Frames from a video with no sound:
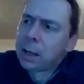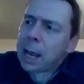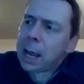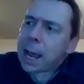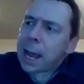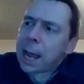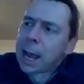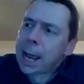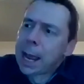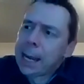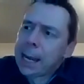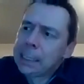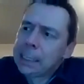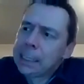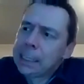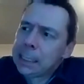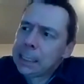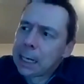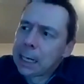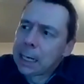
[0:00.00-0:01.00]

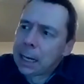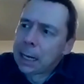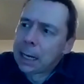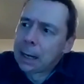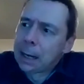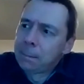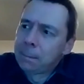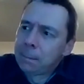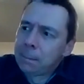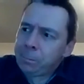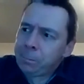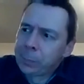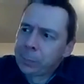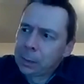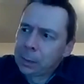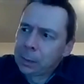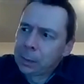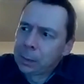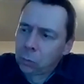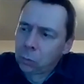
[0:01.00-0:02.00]
And
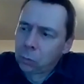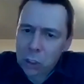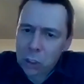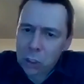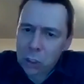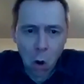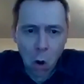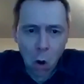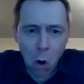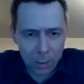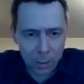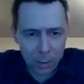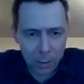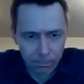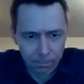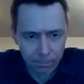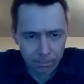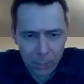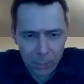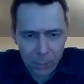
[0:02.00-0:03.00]
of course, the Open
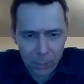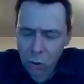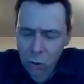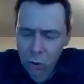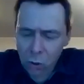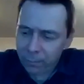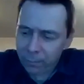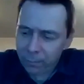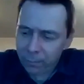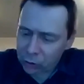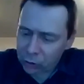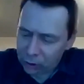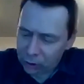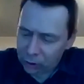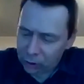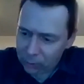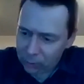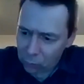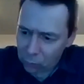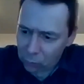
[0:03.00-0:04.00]
University
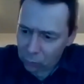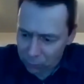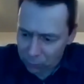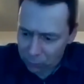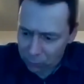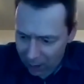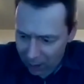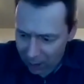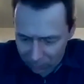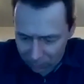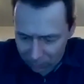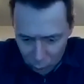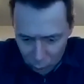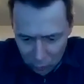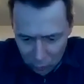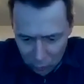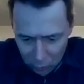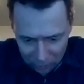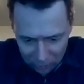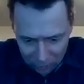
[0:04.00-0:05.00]
was launched by Harold
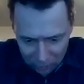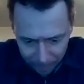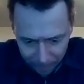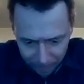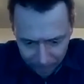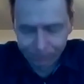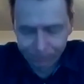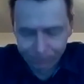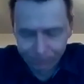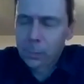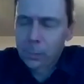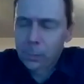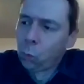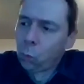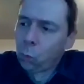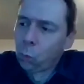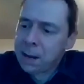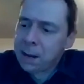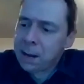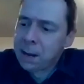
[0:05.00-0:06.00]
Wilson
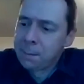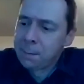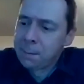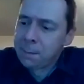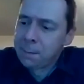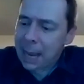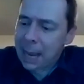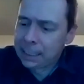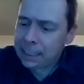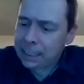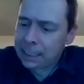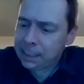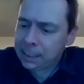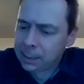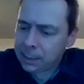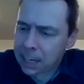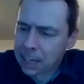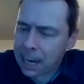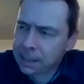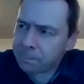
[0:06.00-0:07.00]
way back in the day.
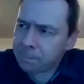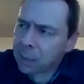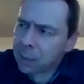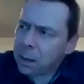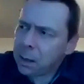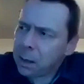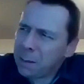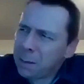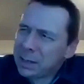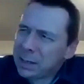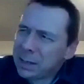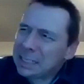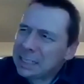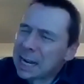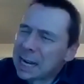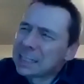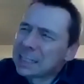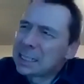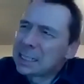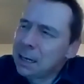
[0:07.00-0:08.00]
But it does
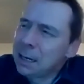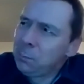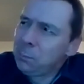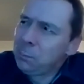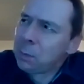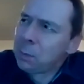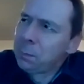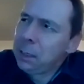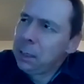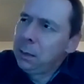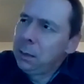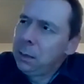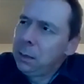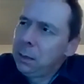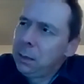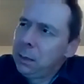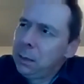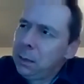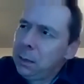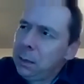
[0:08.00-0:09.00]
seem to me
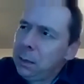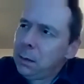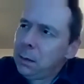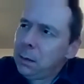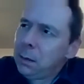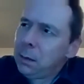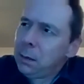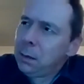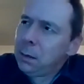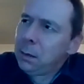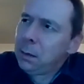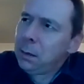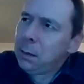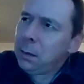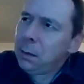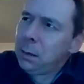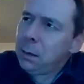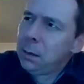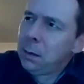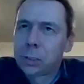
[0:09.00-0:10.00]
now, if I
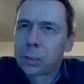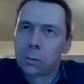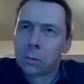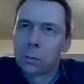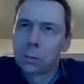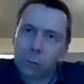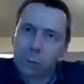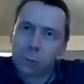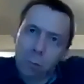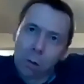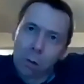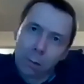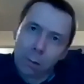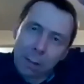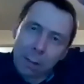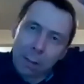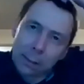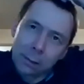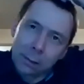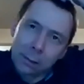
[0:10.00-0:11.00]
was to rewind
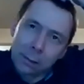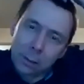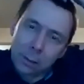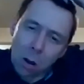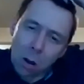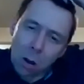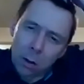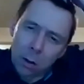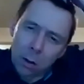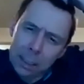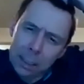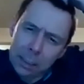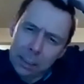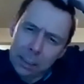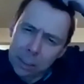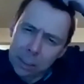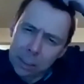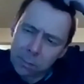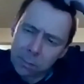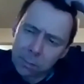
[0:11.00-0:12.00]
back to the dark ages
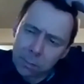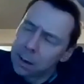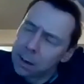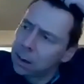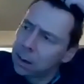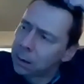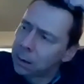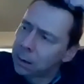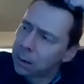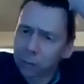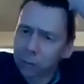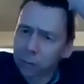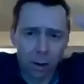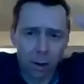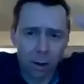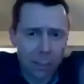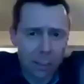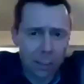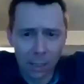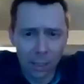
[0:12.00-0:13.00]
when, sorry, I
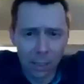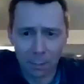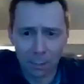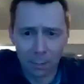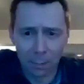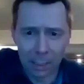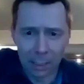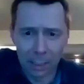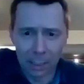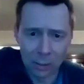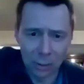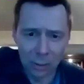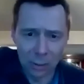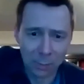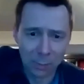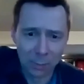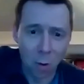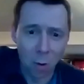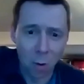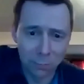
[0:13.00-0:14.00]
went to the other place.
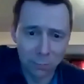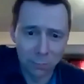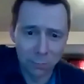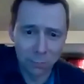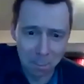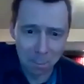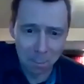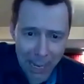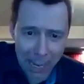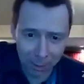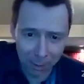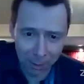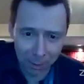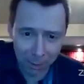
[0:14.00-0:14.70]
I'm an Oxford man,